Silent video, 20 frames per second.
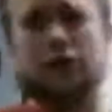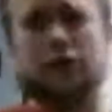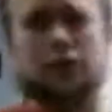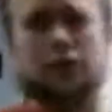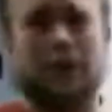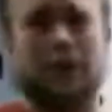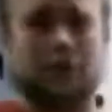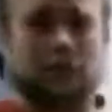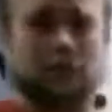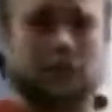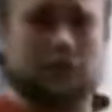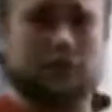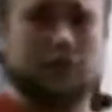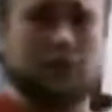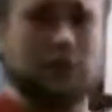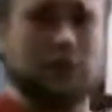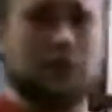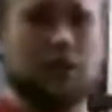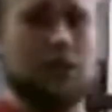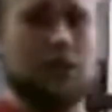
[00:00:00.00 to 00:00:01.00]
It's way too
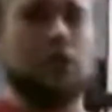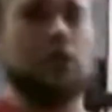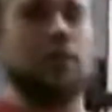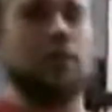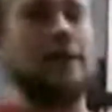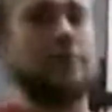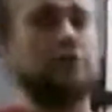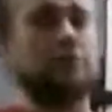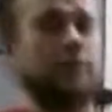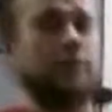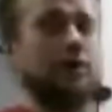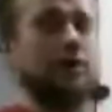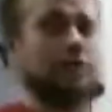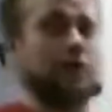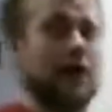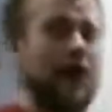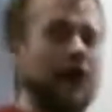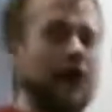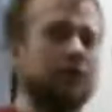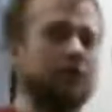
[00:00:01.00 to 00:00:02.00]
much. Way too
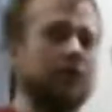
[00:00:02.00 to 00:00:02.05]
much.